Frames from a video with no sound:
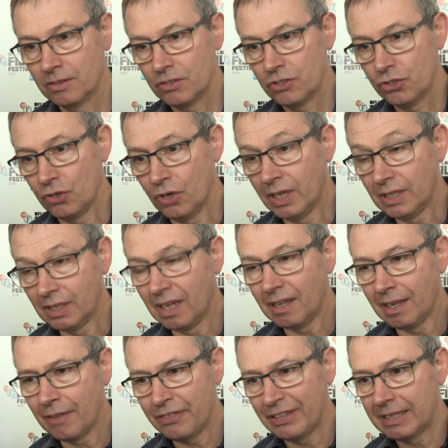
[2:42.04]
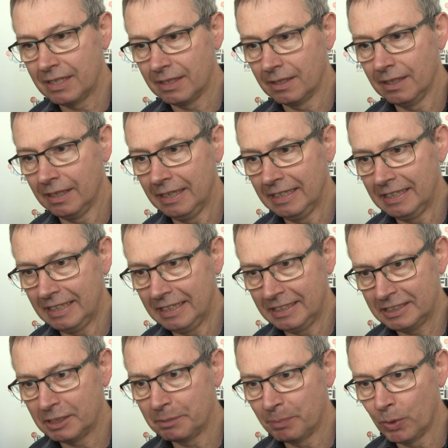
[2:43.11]
Sure, I, I think it, it, it
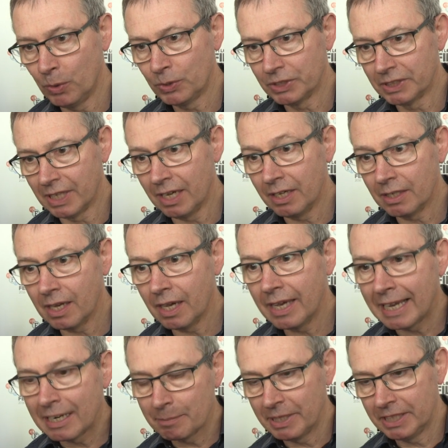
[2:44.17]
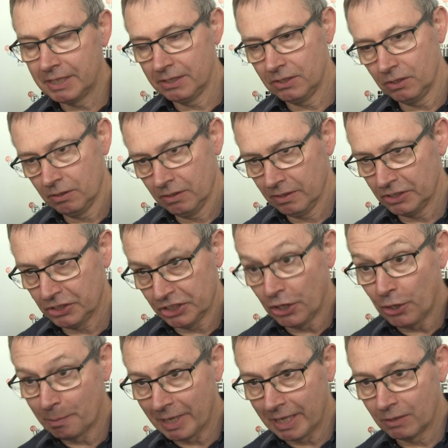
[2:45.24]
is important. I, I animated on The
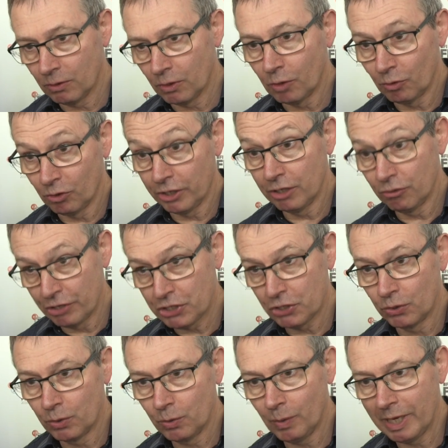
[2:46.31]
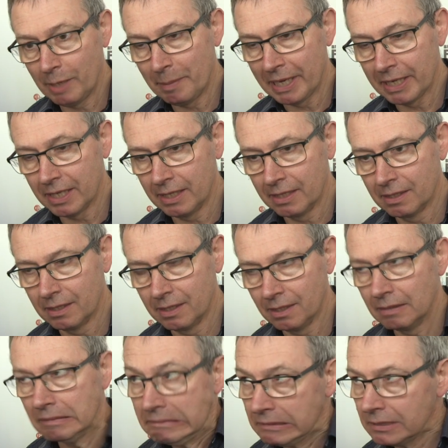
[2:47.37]
Snowman, the, the original, way back in uh,
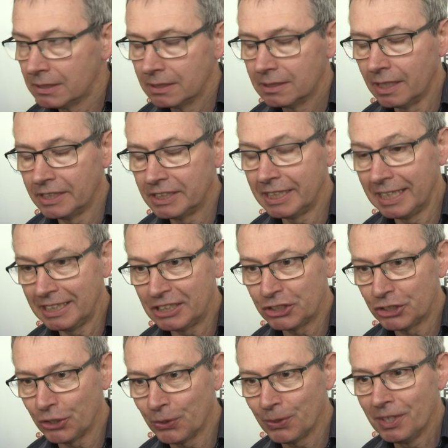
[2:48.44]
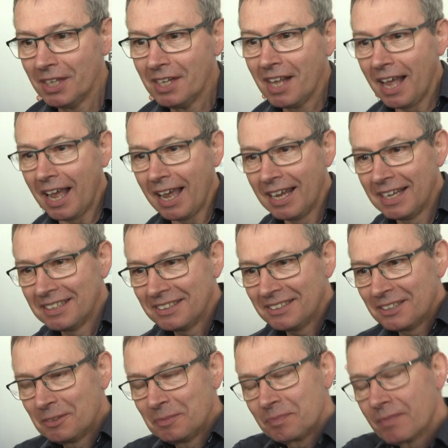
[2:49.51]
nineteen eighty-two, and
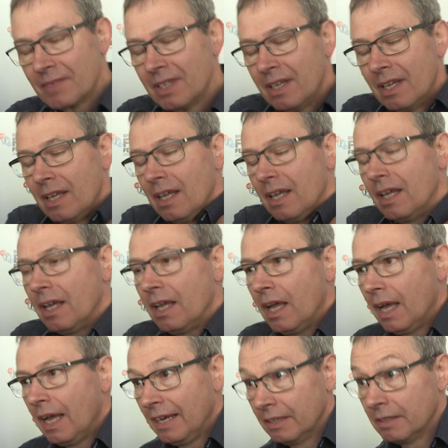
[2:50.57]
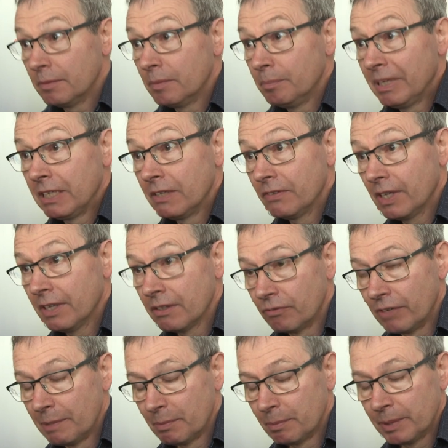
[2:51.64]
um, and many of the other
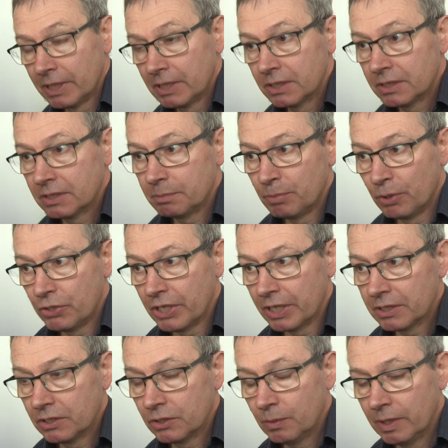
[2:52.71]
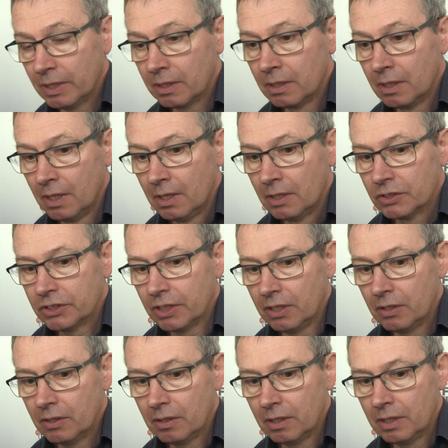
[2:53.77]
Raymond Briggs projects as well. So
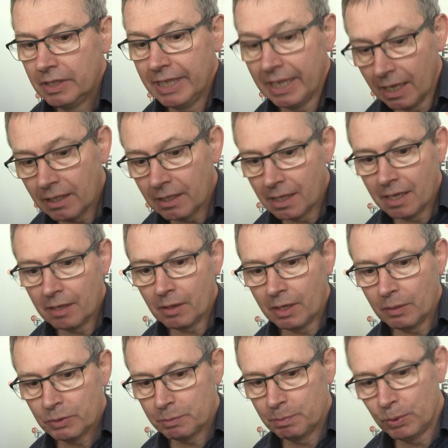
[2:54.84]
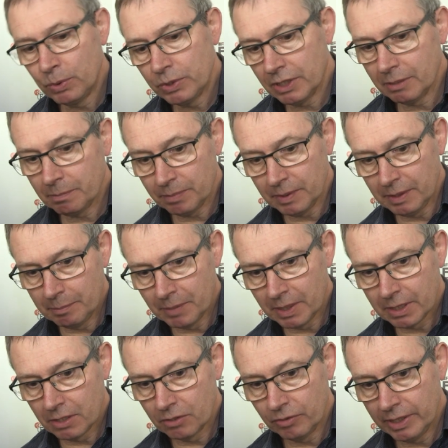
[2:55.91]
yeah, I, I, I was brought up in
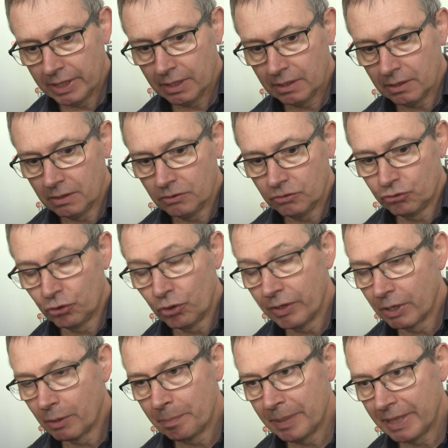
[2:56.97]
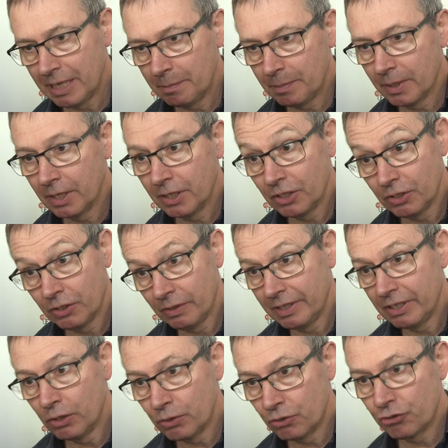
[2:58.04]
my career drawing on paper, you know, in
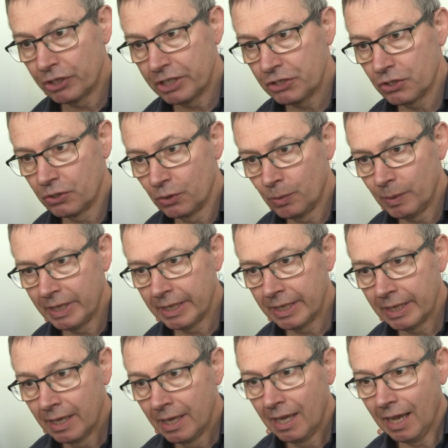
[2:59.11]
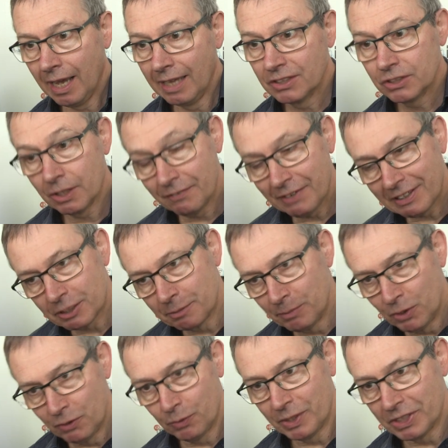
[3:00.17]
the old traditional way, and so I've had to
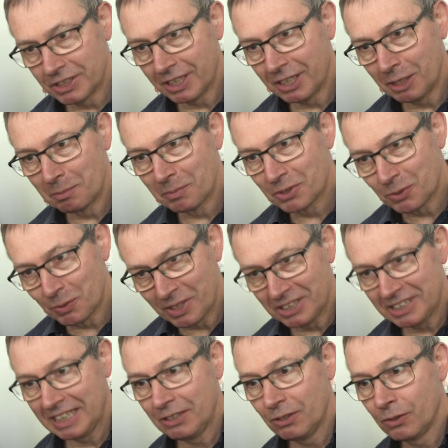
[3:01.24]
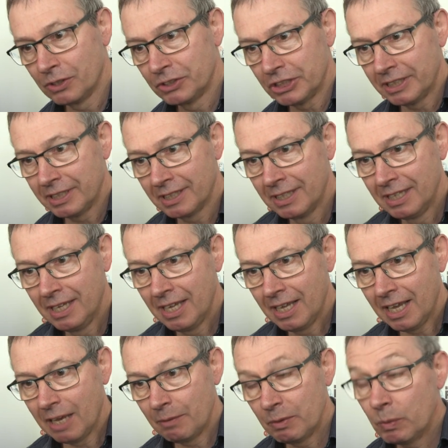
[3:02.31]
move with the times, with the technology.
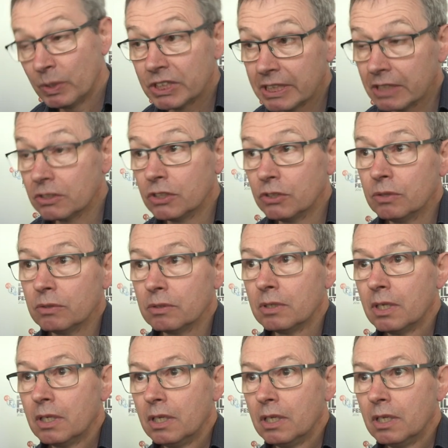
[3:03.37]
I mean, we still do